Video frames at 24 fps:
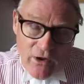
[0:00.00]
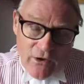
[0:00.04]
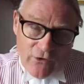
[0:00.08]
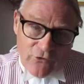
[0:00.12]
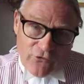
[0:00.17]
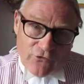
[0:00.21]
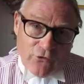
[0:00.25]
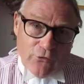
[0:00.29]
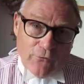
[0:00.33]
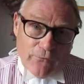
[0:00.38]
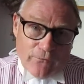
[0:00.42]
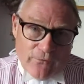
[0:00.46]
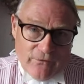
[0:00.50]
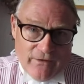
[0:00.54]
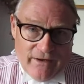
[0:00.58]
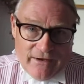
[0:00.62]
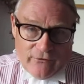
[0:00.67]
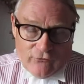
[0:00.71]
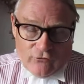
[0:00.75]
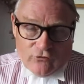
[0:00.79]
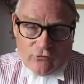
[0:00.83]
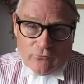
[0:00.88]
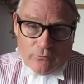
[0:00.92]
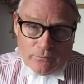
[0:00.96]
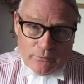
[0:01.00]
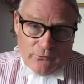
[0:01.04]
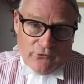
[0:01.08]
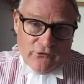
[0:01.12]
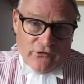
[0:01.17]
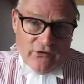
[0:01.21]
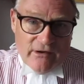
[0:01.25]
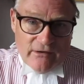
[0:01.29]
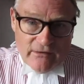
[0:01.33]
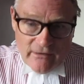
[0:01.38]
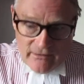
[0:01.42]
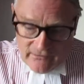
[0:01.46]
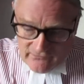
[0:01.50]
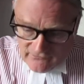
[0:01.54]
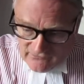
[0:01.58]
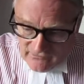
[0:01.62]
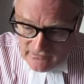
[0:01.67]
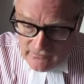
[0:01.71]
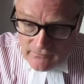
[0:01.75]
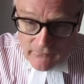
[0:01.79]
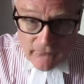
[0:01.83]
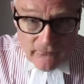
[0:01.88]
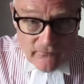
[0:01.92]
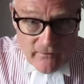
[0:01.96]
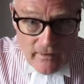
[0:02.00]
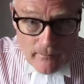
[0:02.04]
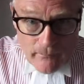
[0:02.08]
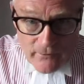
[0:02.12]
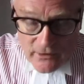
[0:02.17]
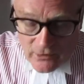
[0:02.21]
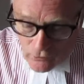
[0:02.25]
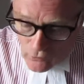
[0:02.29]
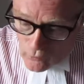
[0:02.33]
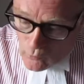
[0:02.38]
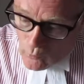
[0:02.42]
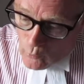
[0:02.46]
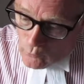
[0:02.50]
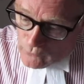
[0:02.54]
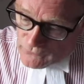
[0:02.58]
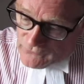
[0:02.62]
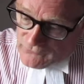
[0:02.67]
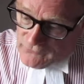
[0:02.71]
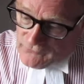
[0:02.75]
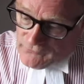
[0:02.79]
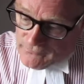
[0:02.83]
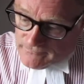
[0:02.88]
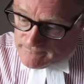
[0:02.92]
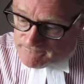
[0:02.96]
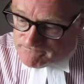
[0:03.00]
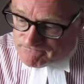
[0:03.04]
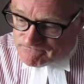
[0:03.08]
to financial proceedings in the family courts.